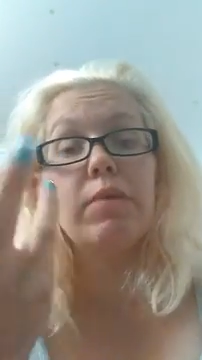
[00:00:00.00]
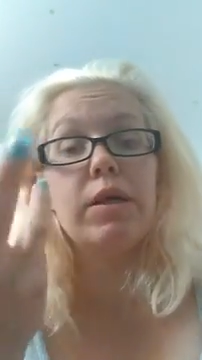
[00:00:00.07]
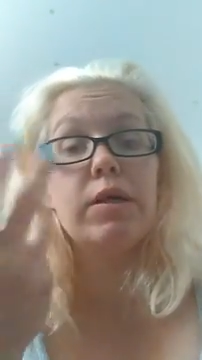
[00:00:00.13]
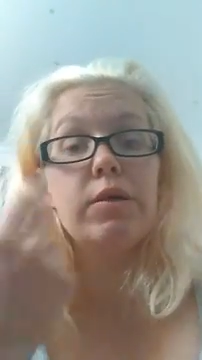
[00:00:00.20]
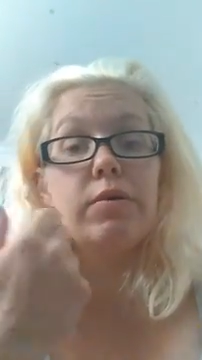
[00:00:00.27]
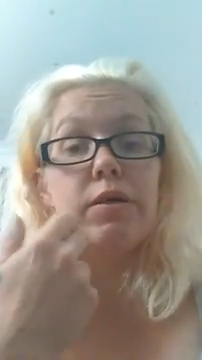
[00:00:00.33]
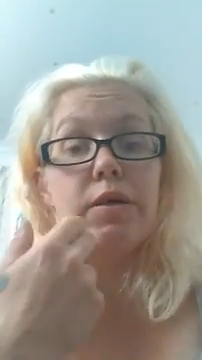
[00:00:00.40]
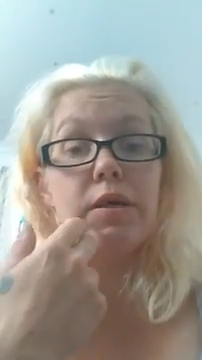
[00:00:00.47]
which
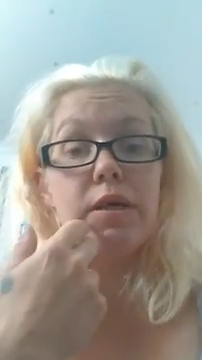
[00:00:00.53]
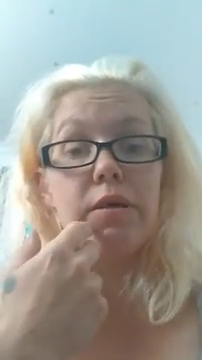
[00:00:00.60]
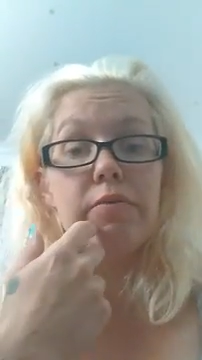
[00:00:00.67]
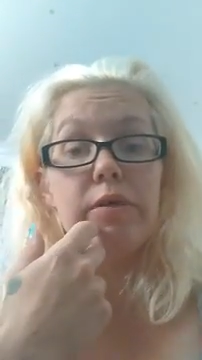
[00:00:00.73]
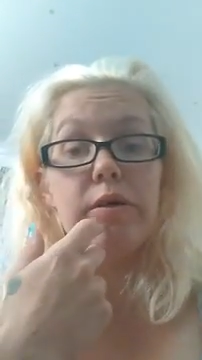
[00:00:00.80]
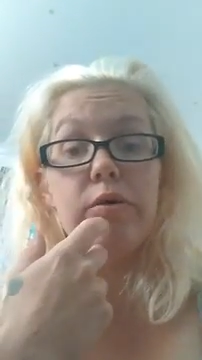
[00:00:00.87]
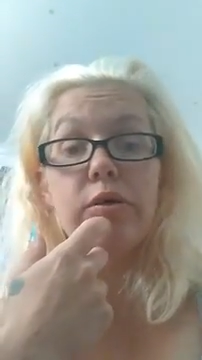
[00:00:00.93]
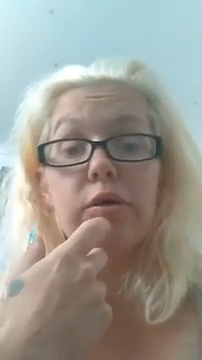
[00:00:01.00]
is fine.
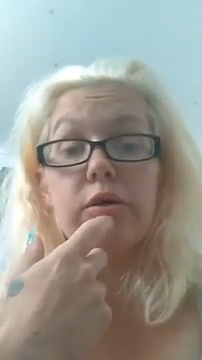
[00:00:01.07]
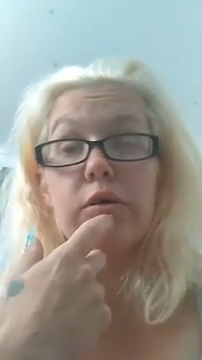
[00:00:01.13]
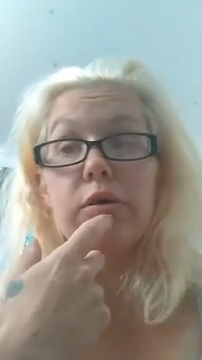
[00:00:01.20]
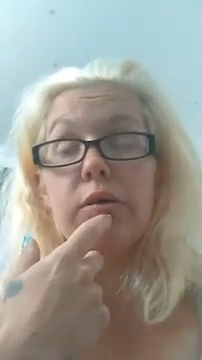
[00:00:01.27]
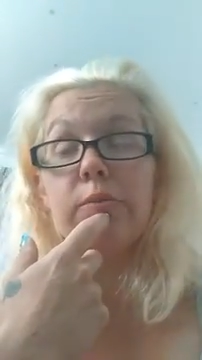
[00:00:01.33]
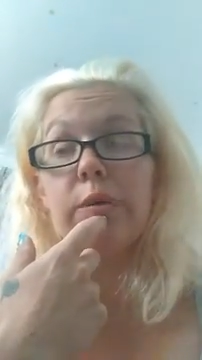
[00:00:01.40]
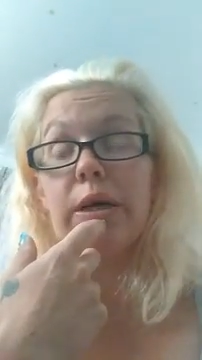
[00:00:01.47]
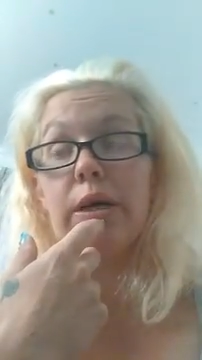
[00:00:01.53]
As
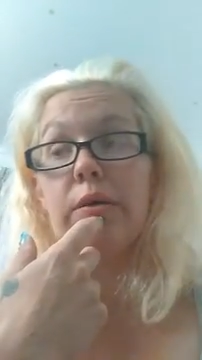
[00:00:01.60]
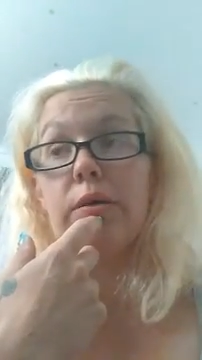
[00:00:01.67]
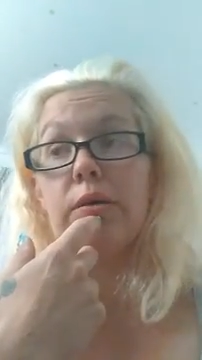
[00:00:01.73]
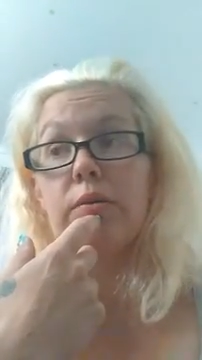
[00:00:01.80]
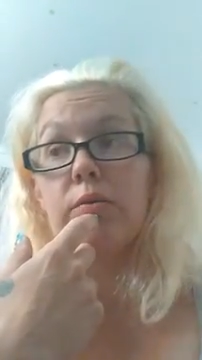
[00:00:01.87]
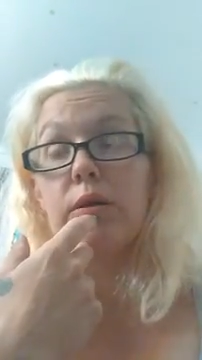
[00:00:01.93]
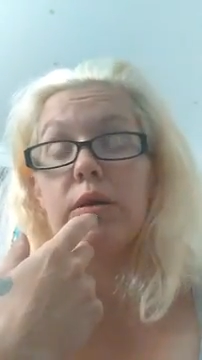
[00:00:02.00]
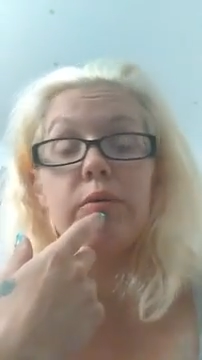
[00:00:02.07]
long as you're younger
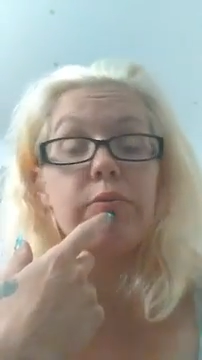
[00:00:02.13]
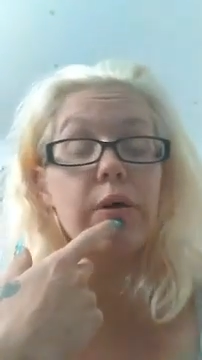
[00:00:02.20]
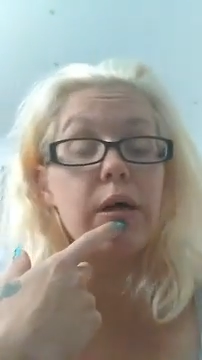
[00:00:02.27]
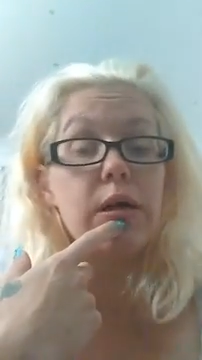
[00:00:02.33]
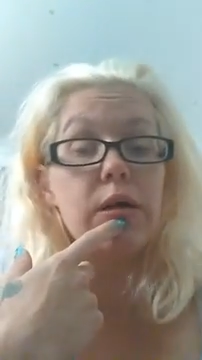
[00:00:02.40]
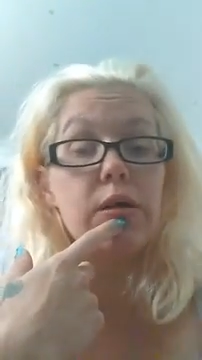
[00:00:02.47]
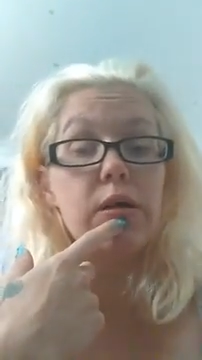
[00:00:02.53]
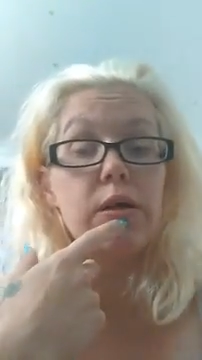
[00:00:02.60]
than me, I don't
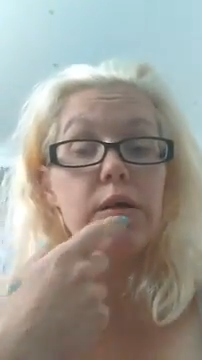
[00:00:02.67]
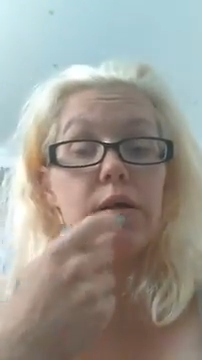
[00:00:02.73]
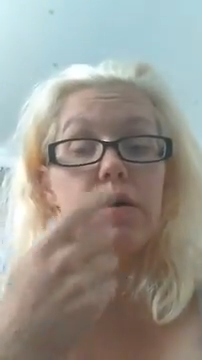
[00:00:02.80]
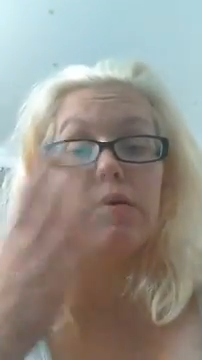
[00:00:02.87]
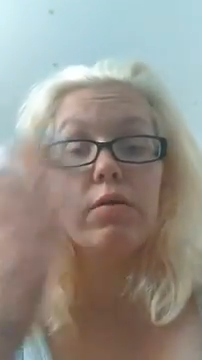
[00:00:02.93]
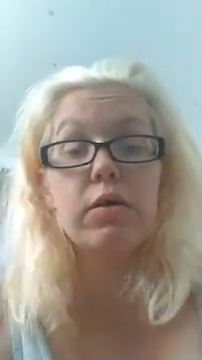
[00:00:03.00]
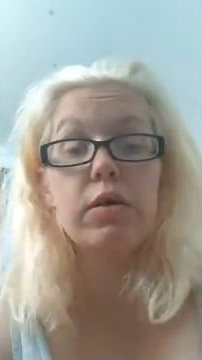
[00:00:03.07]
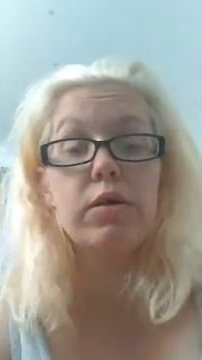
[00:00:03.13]
care how
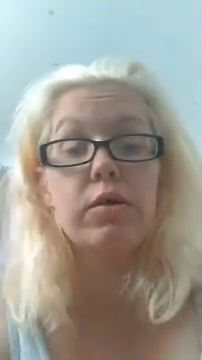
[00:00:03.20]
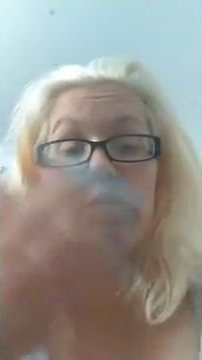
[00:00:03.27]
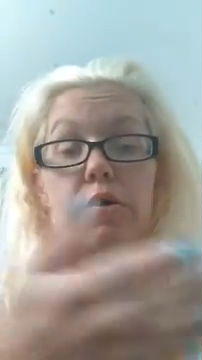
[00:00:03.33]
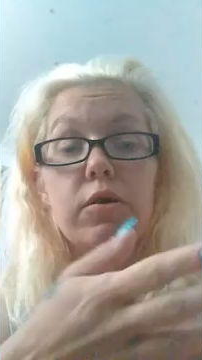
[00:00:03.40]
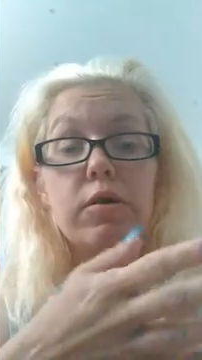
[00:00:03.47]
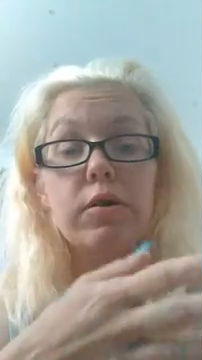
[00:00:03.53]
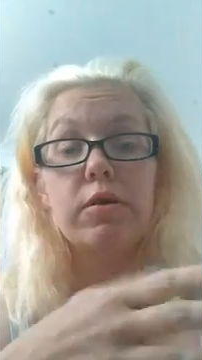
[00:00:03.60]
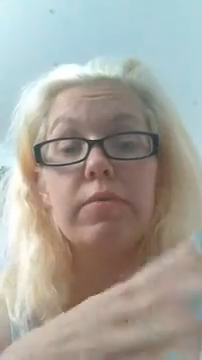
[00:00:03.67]
big the
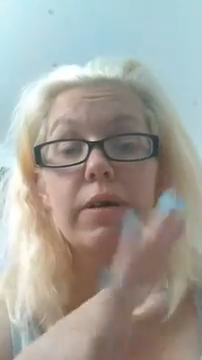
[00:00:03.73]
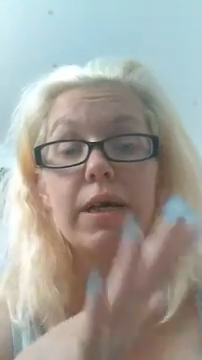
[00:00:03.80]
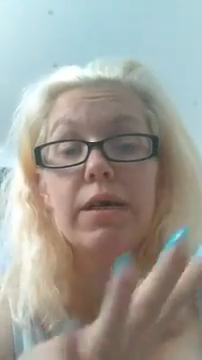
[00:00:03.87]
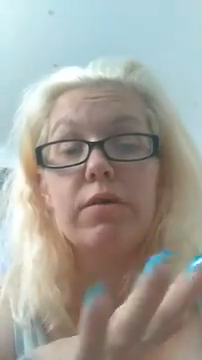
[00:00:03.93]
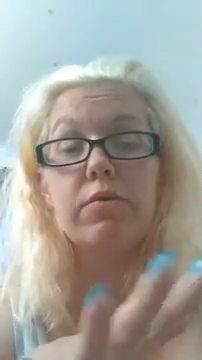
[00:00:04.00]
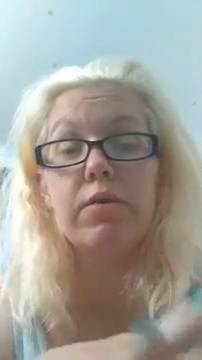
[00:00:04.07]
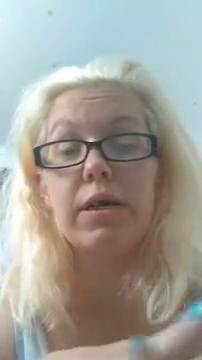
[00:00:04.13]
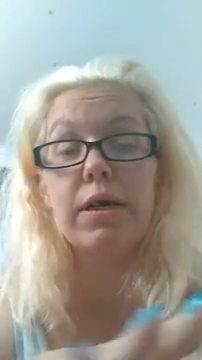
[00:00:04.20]
age gap
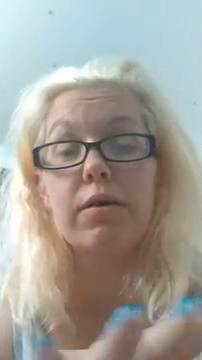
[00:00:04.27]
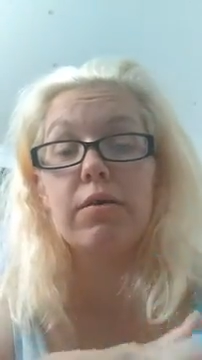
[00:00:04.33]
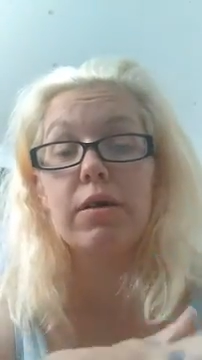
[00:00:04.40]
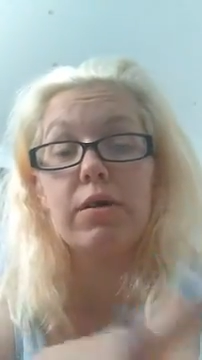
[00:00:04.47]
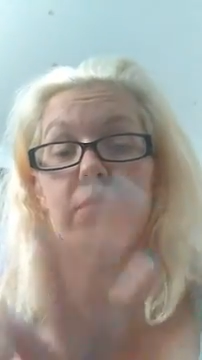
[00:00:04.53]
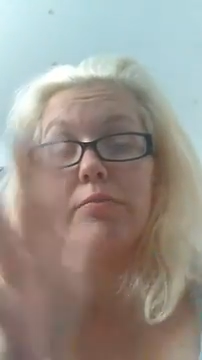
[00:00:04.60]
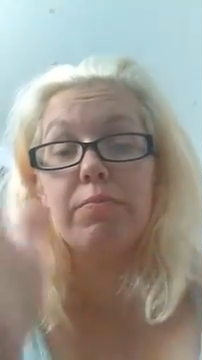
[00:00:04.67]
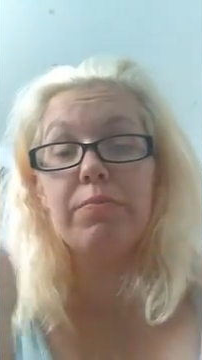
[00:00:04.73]
is, as long
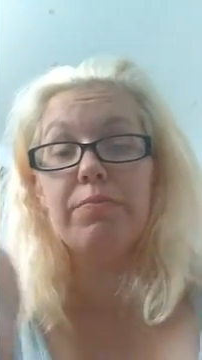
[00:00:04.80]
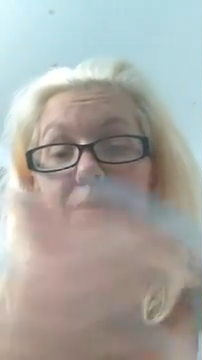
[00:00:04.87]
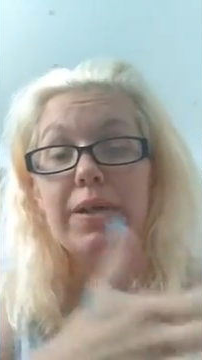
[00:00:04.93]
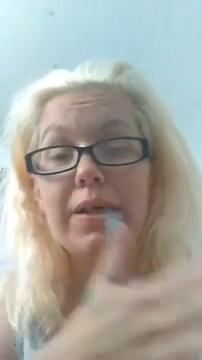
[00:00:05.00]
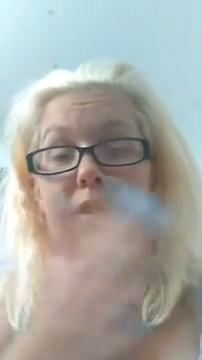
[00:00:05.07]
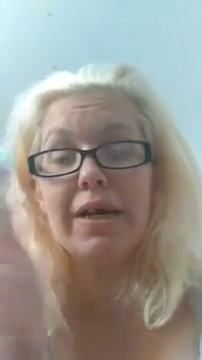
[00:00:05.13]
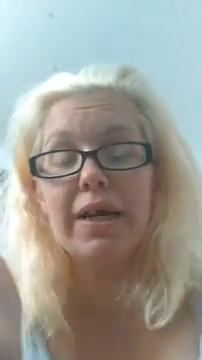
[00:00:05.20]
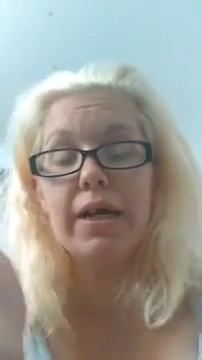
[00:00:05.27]
as you're legal
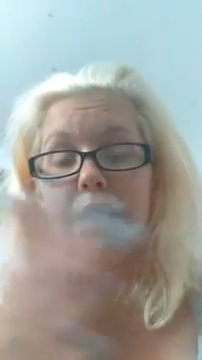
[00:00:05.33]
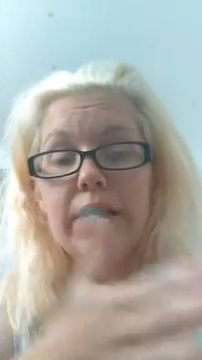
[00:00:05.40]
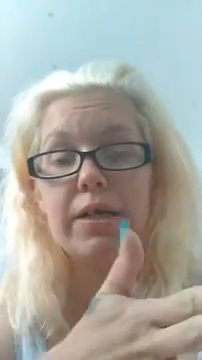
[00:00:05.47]
age.